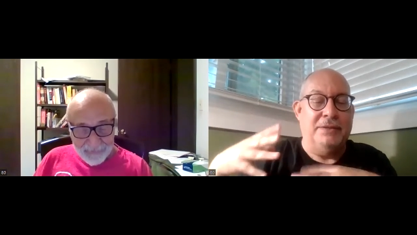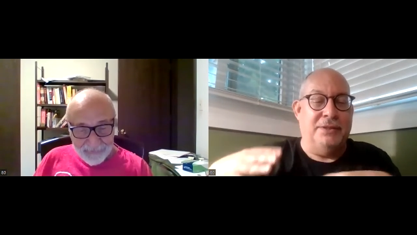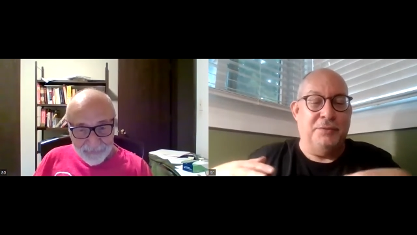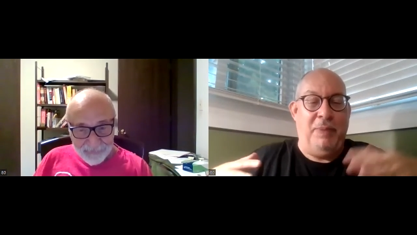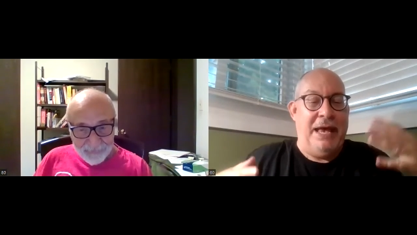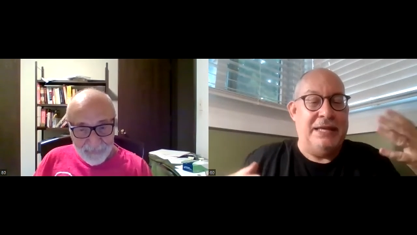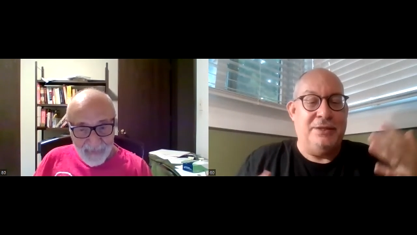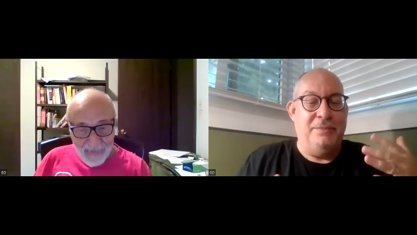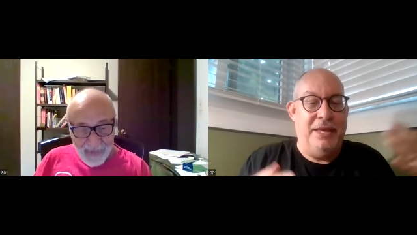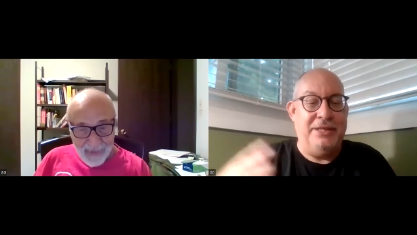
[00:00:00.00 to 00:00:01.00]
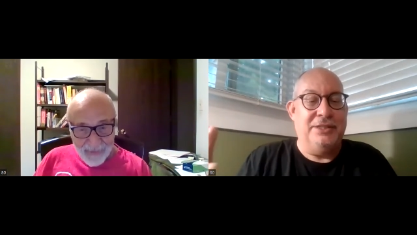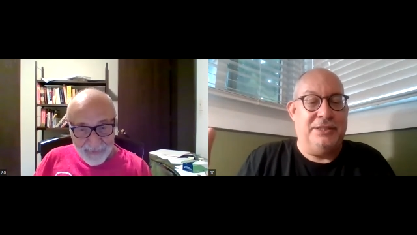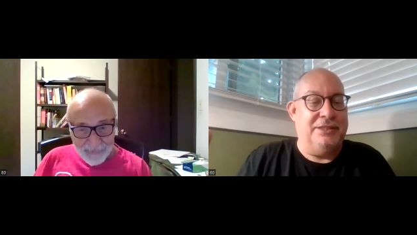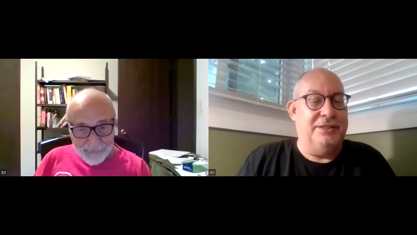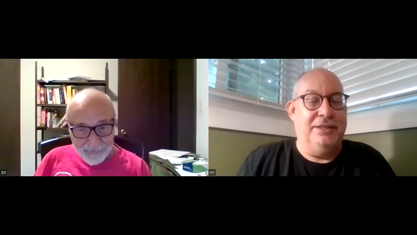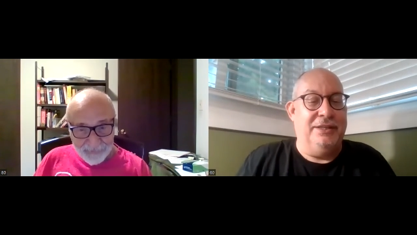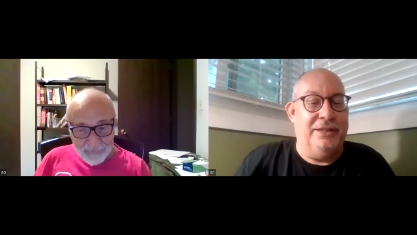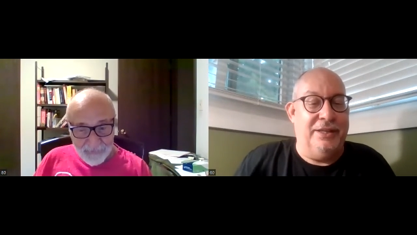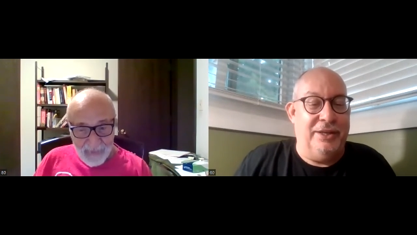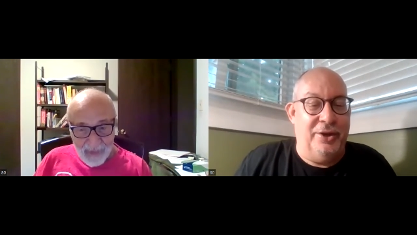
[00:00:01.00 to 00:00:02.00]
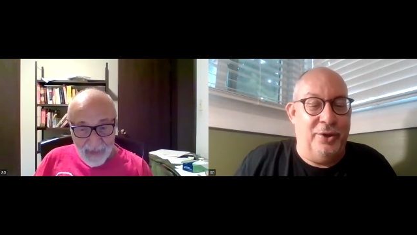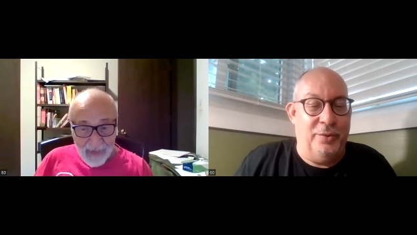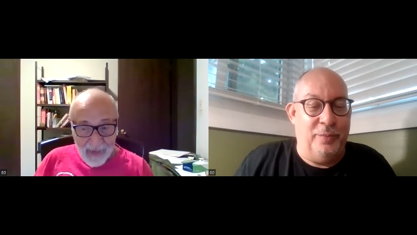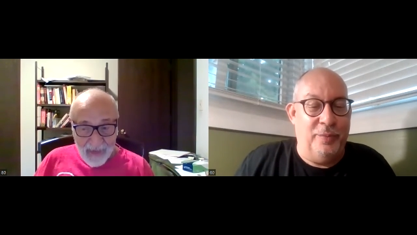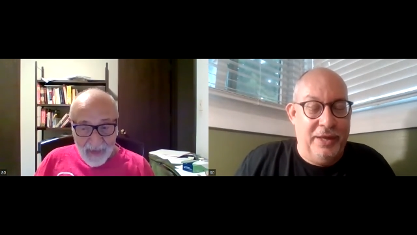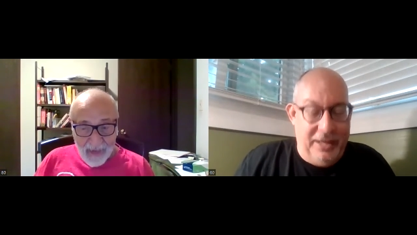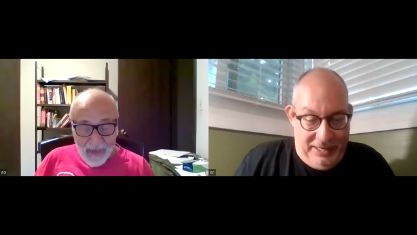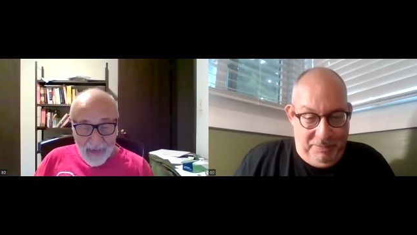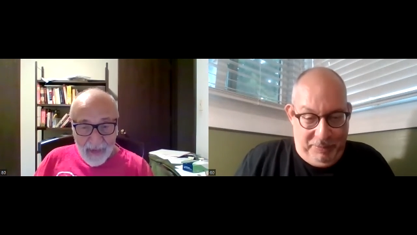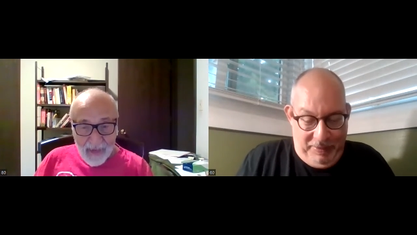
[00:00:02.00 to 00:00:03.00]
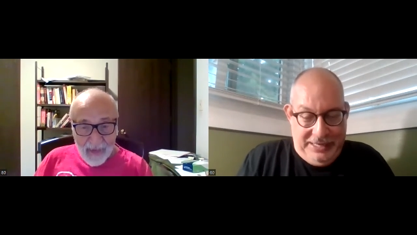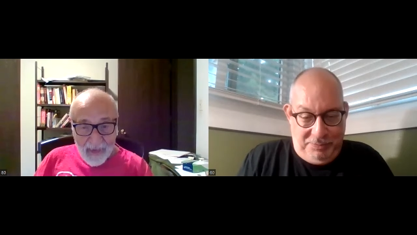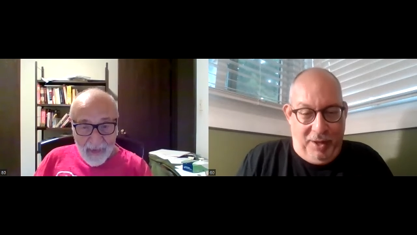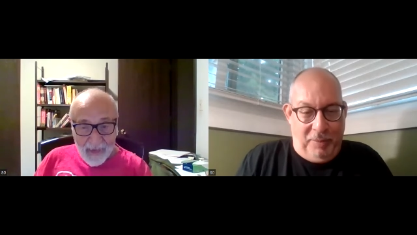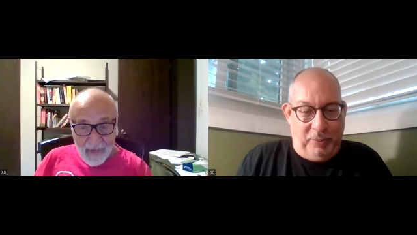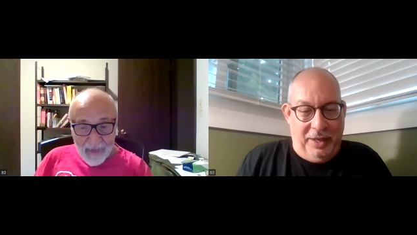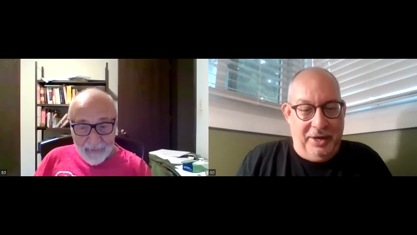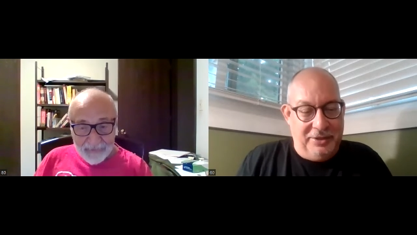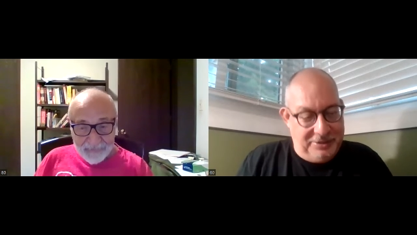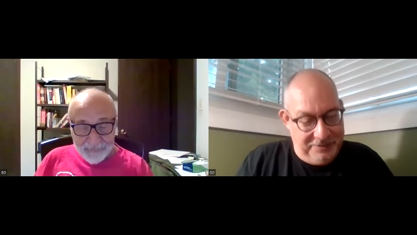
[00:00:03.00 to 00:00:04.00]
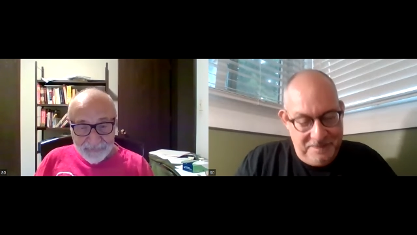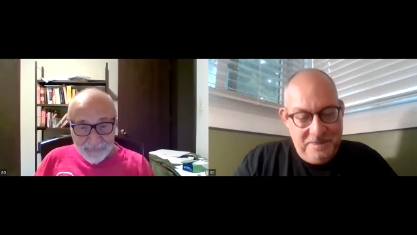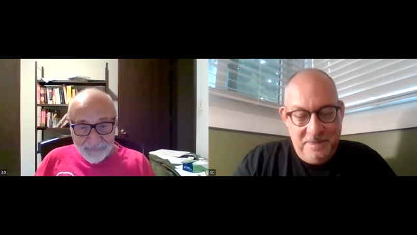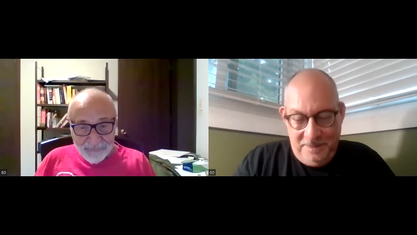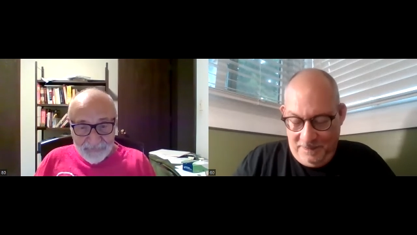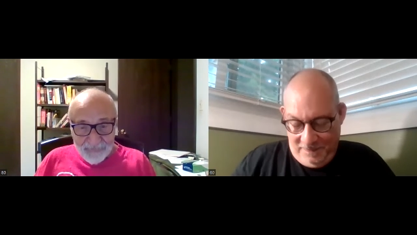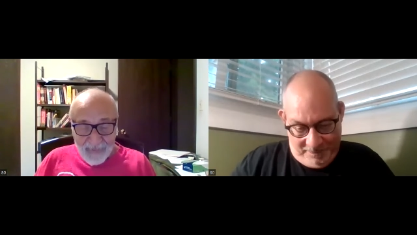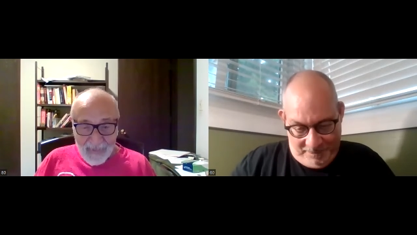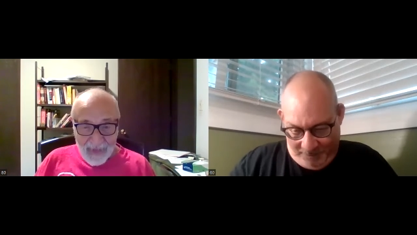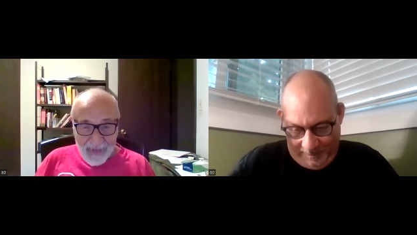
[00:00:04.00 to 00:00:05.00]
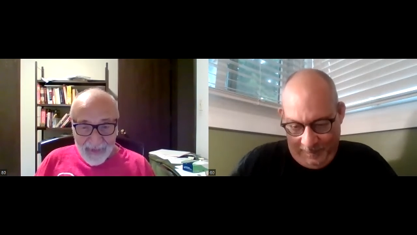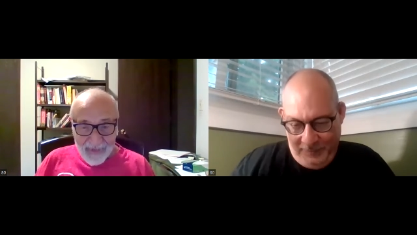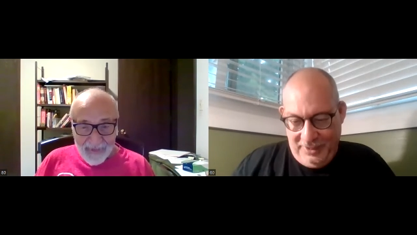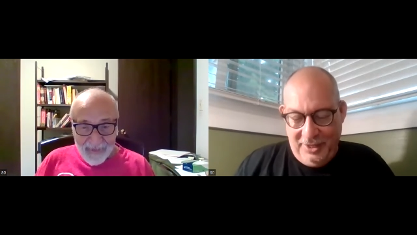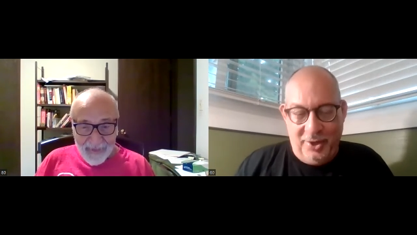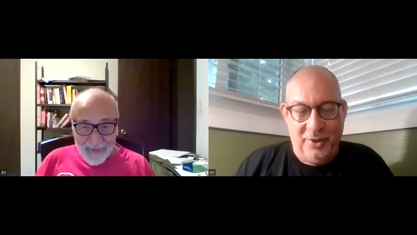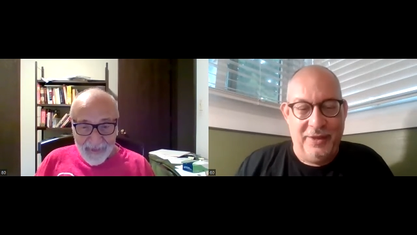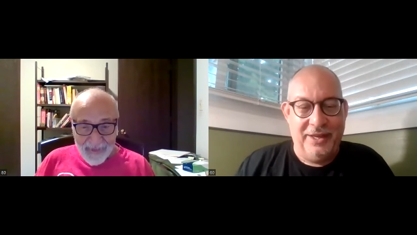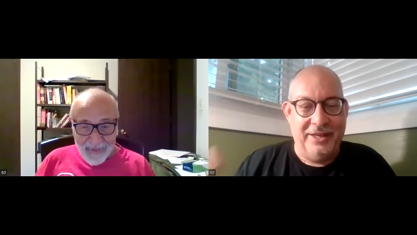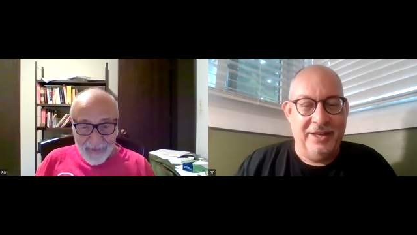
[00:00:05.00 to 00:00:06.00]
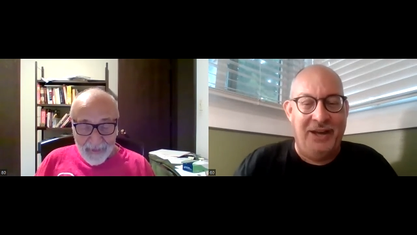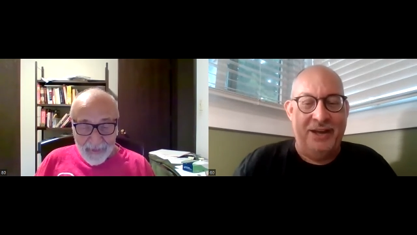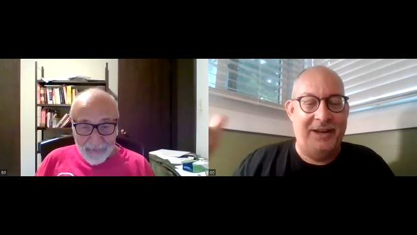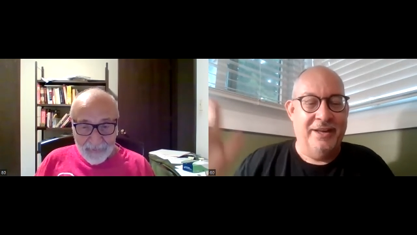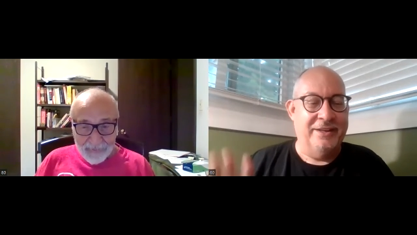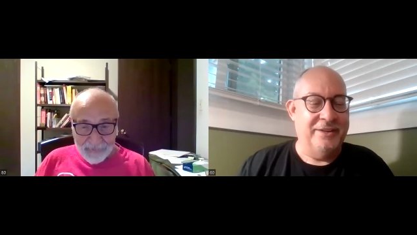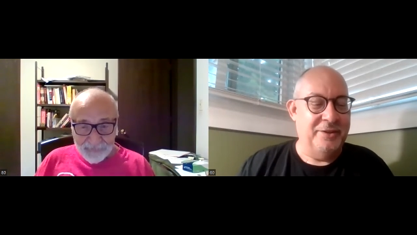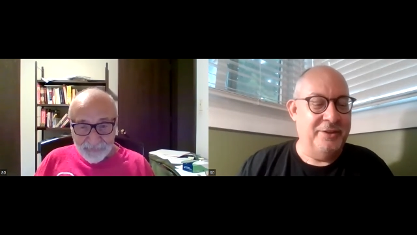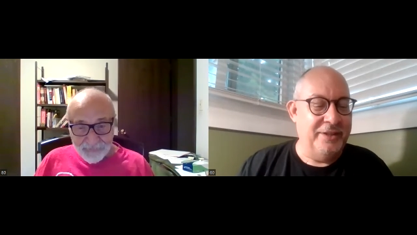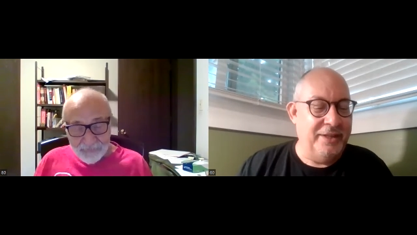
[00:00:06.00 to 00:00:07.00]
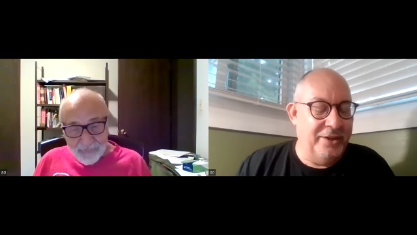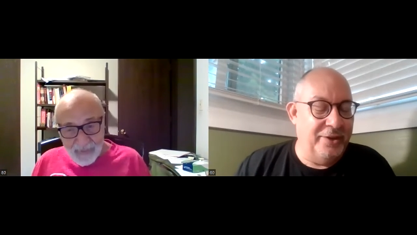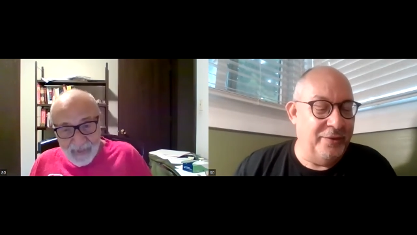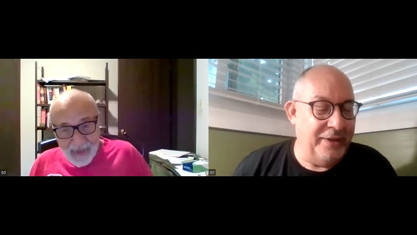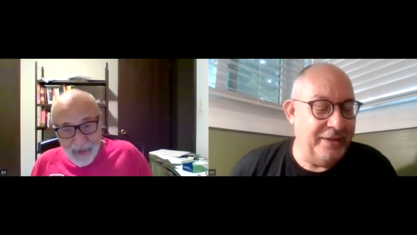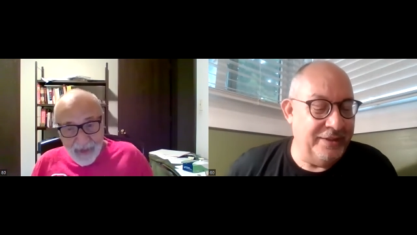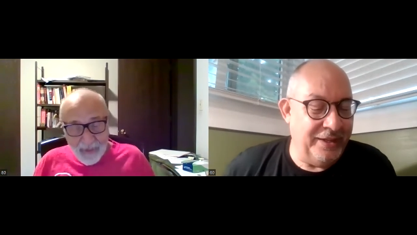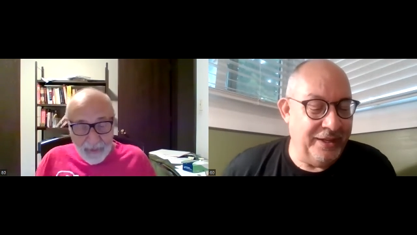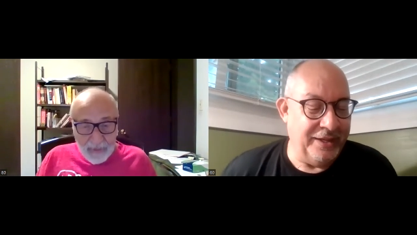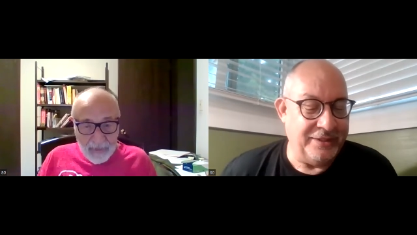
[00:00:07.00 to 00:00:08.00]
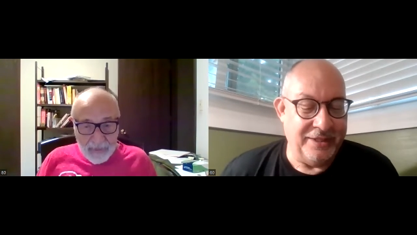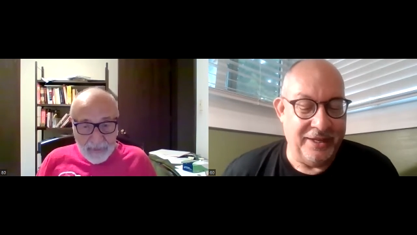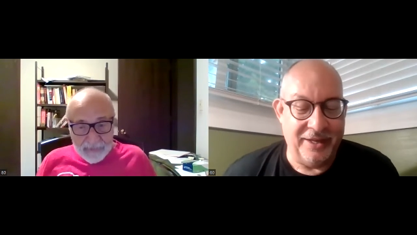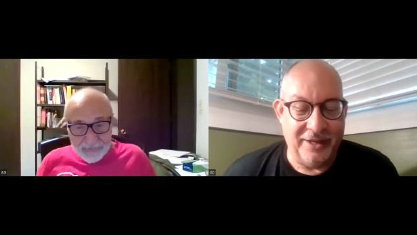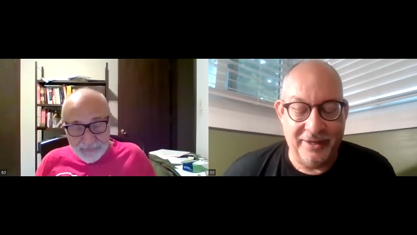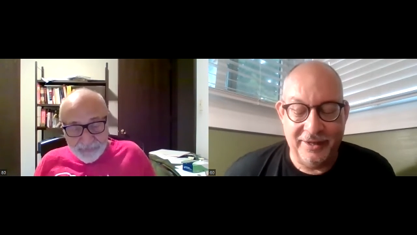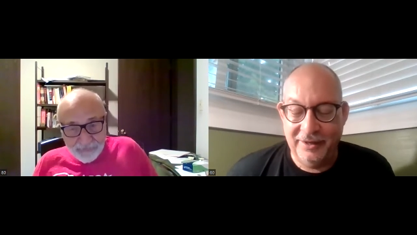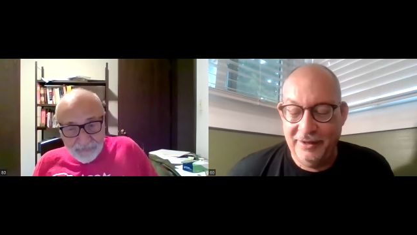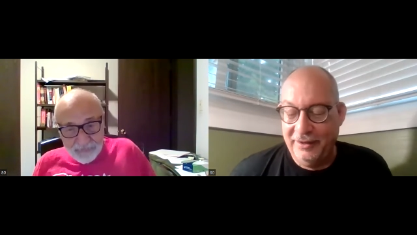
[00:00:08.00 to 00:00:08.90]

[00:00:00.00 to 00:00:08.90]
Speaker 1: muscle spasm. They just you know, but baseball players, you know, they uh, you know they they get uh,